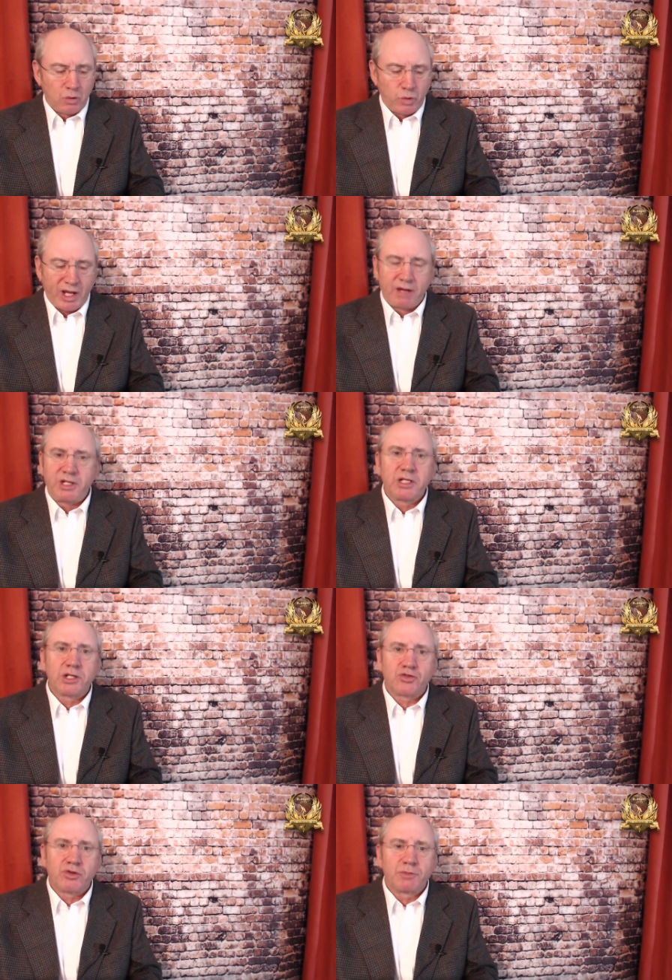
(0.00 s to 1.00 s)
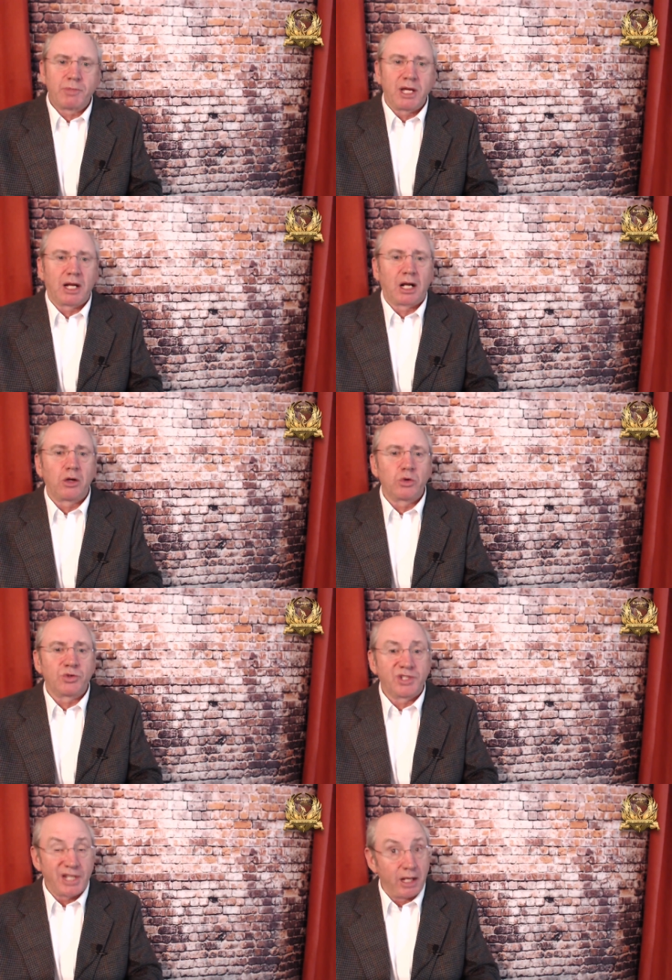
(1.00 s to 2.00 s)
we have industries being
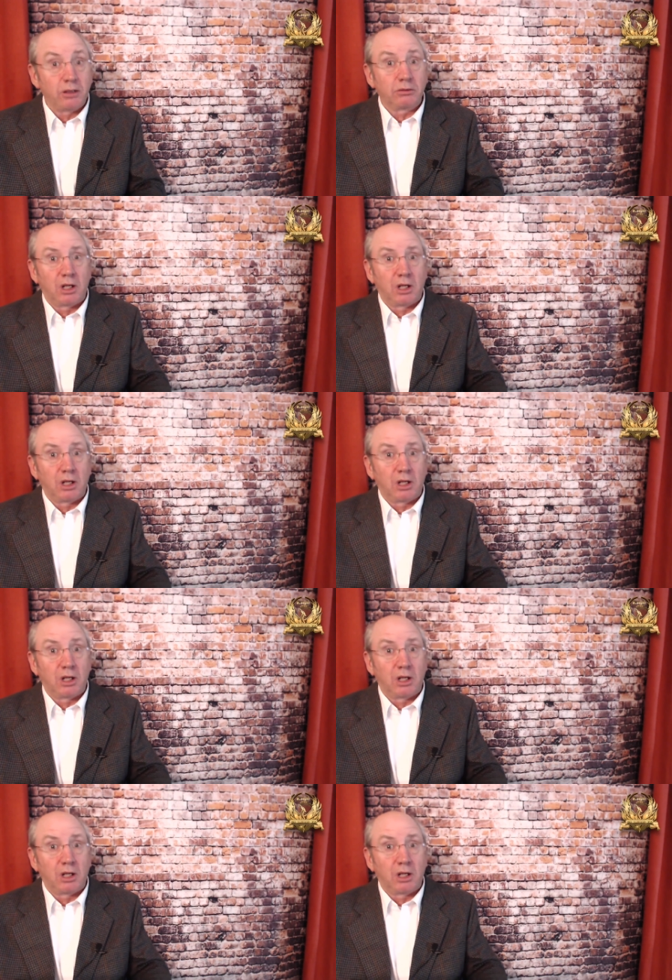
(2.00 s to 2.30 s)
closed down,